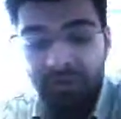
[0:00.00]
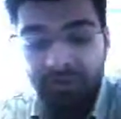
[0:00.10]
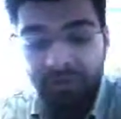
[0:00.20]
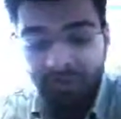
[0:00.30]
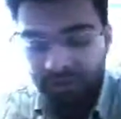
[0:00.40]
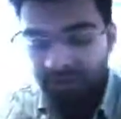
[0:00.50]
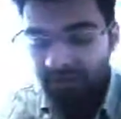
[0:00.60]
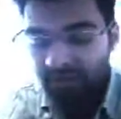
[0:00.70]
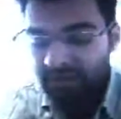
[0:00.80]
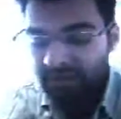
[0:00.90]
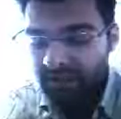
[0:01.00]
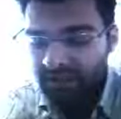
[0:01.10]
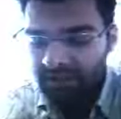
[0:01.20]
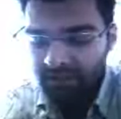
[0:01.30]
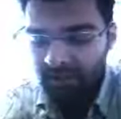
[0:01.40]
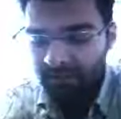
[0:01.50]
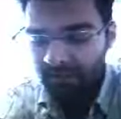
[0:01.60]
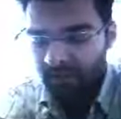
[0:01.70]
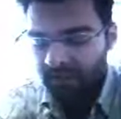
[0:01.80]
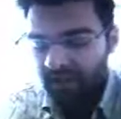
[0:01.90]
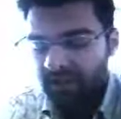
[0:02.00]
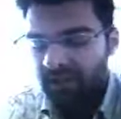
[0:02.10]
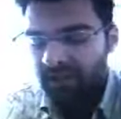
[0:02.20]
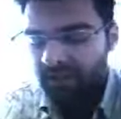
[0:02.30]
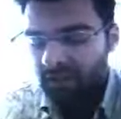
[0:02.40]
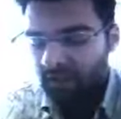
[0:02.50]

Kripotos, like Andreas said. I'm 28 years